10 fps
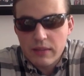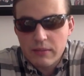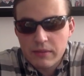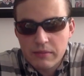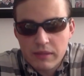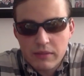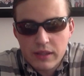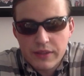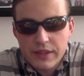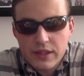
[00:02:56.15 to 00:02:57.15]
I mean, we
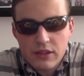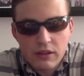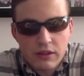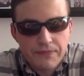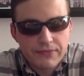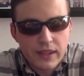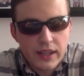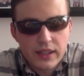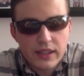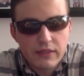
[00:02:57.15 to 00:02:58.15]
even saw
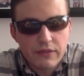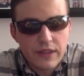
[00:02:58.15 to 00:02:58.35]
a